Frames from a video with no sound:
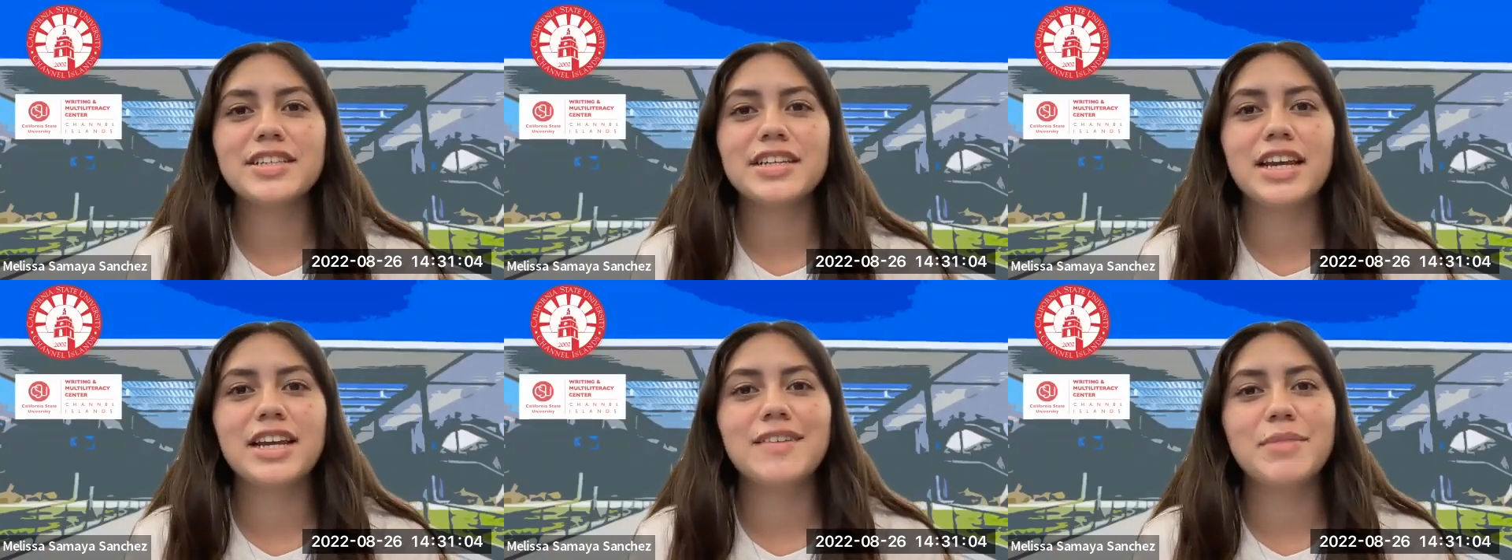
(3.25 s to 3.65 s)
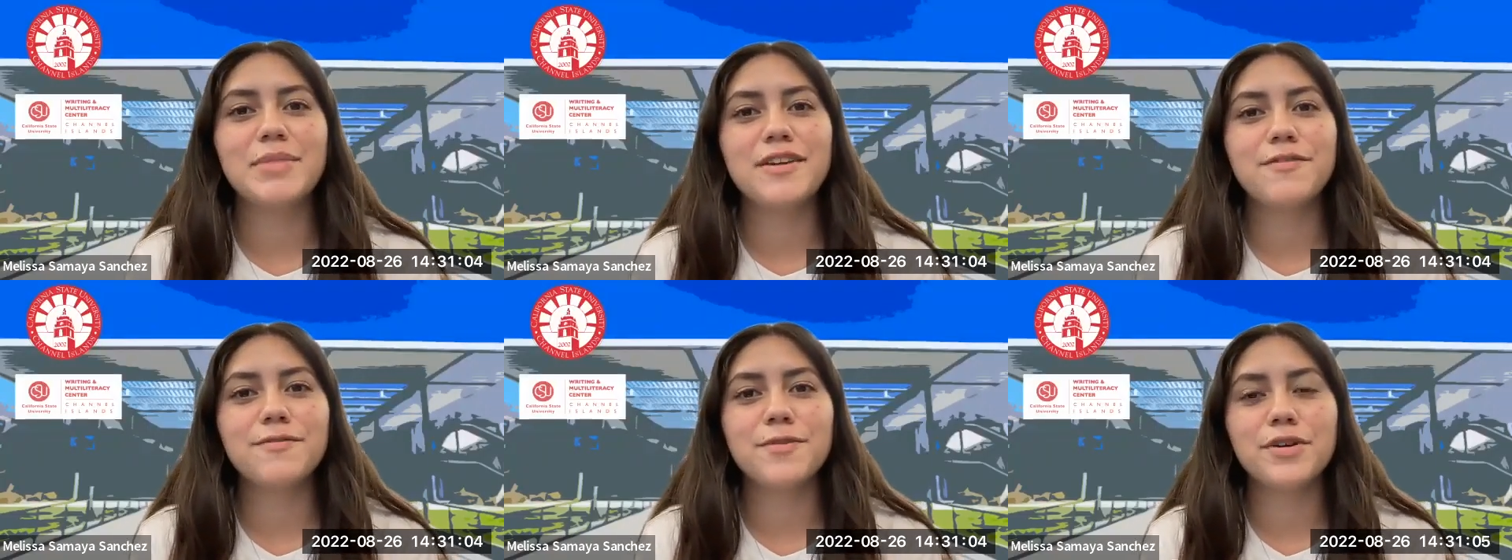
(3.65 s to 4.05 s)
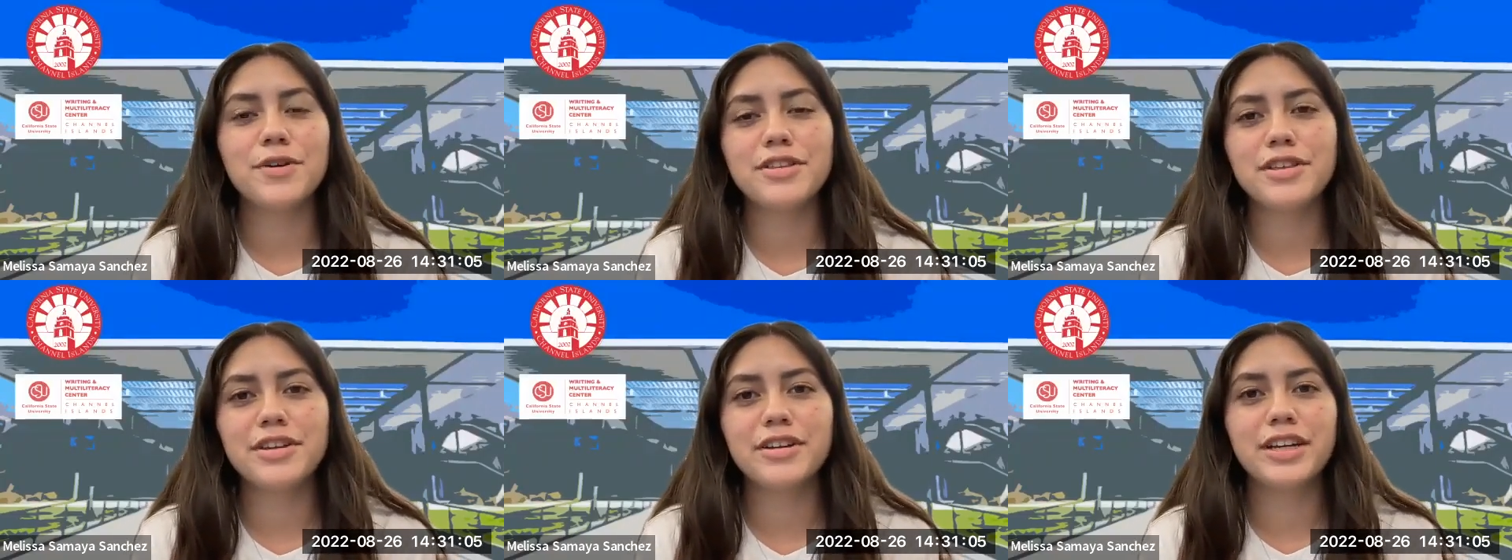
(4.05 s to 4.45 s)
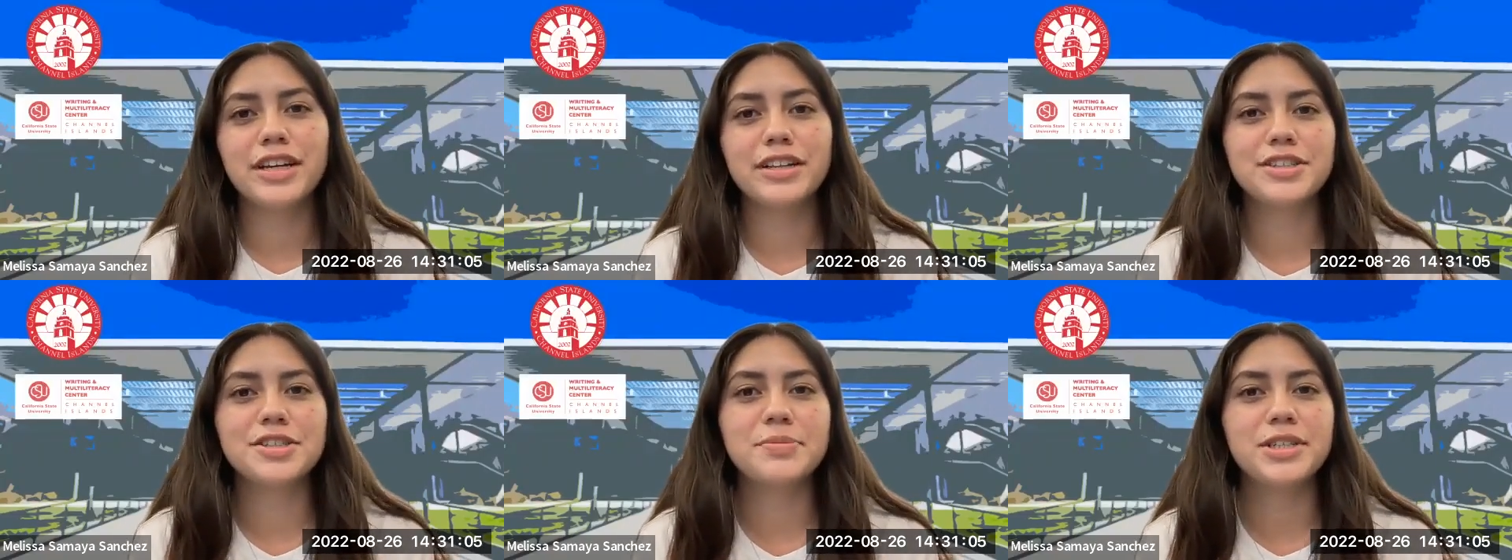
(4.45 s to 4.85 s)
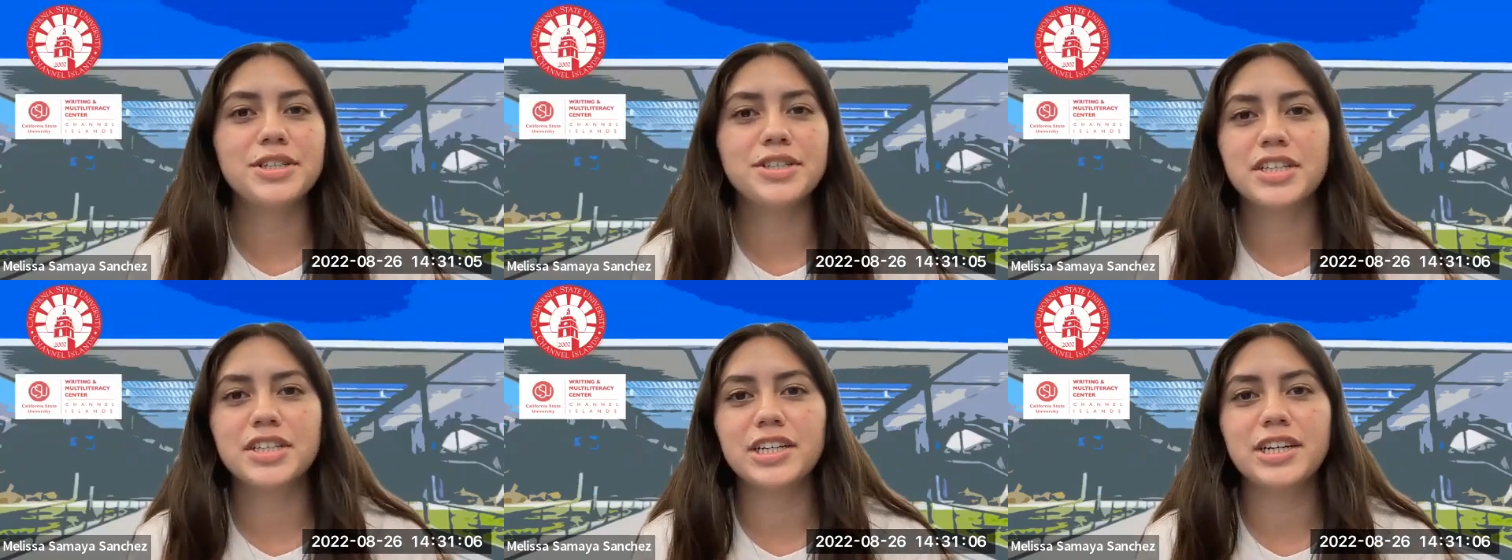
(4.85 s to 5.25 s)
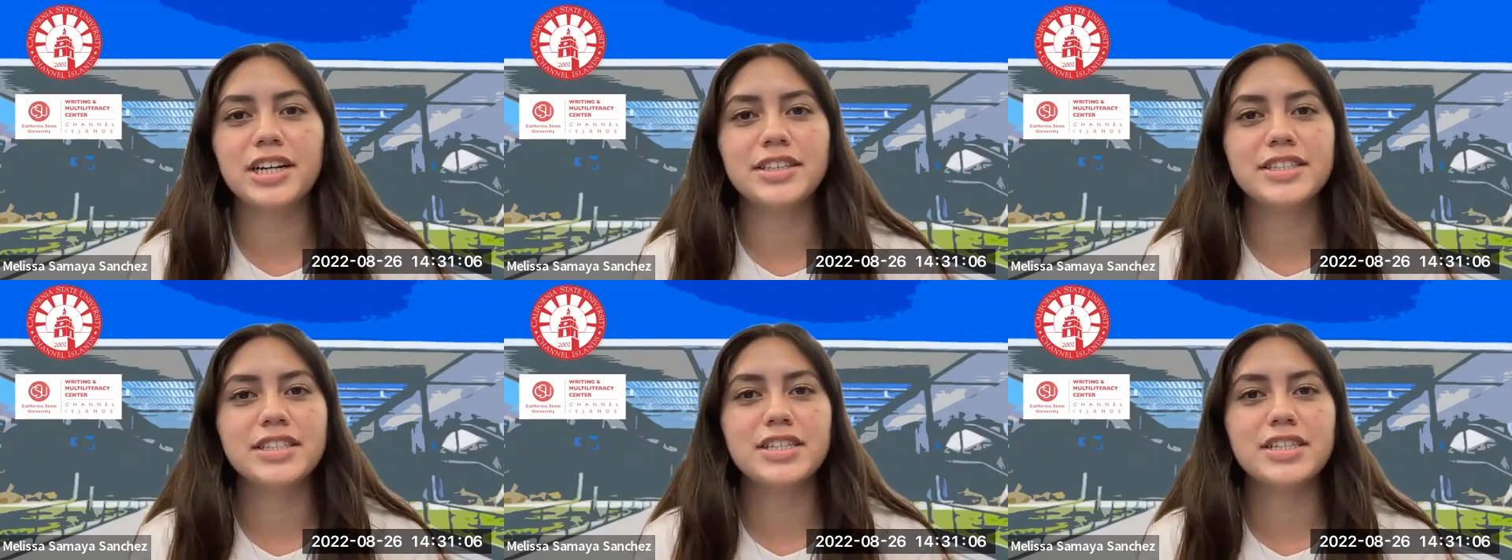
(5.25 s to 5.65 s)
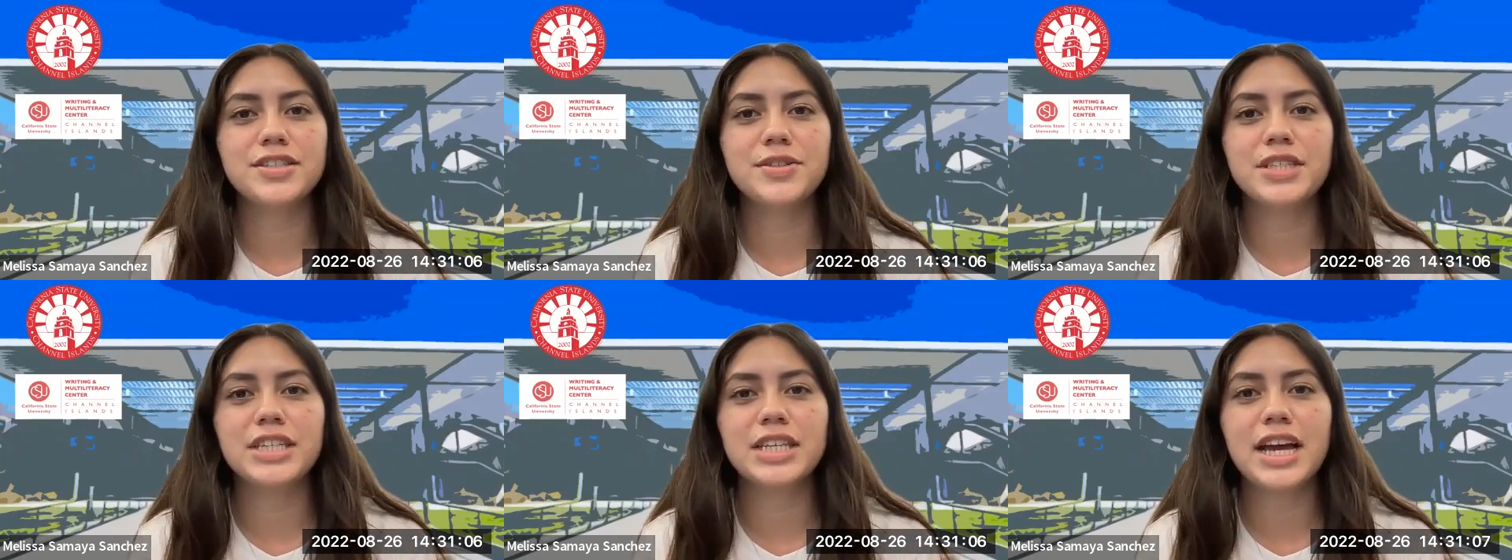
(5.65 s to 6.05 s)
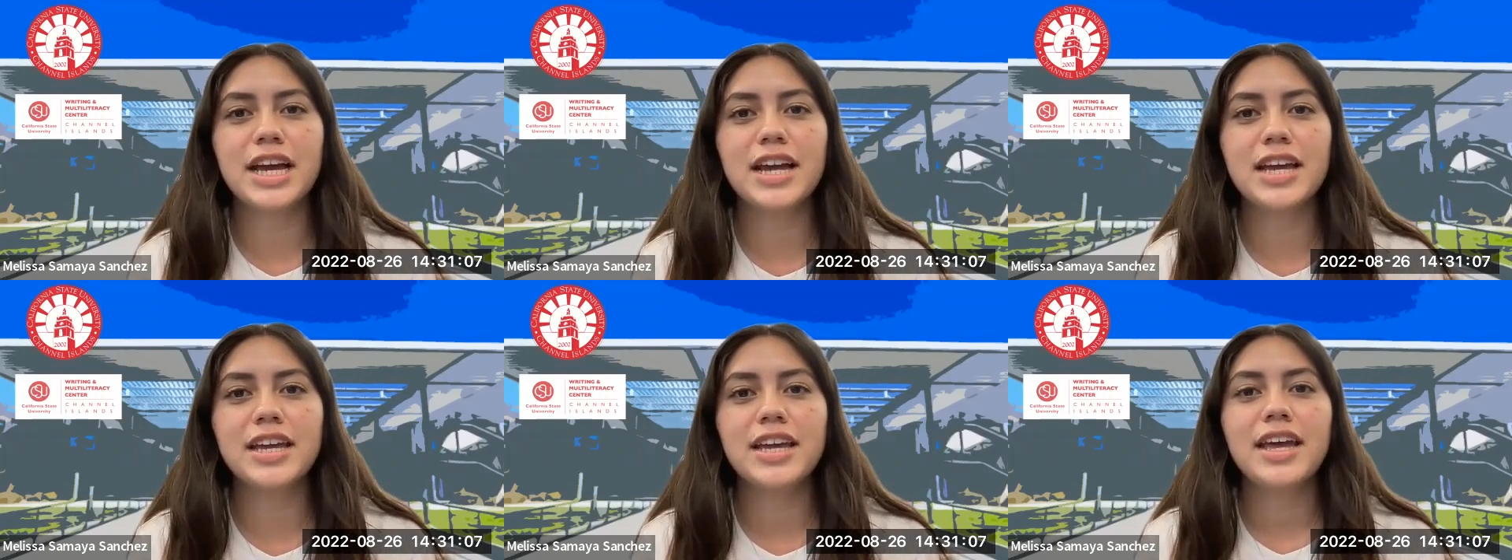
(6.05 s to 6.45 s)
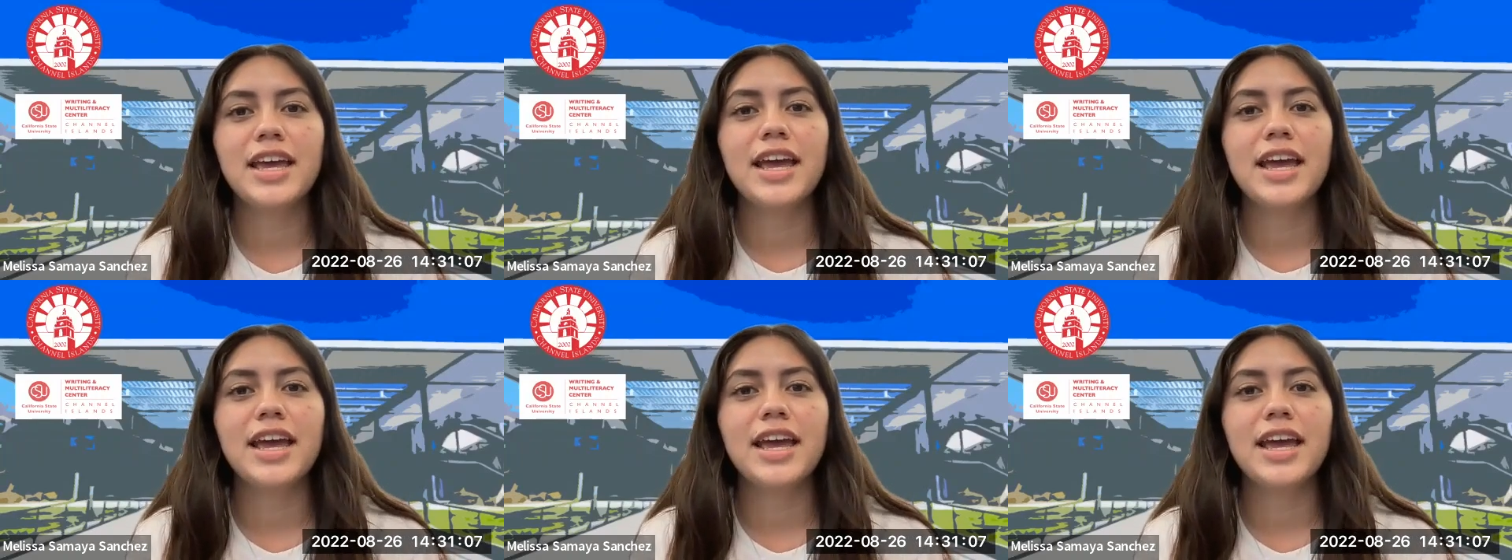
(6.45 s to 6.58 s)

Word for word: and I am a fourth year English major here at CSUCI.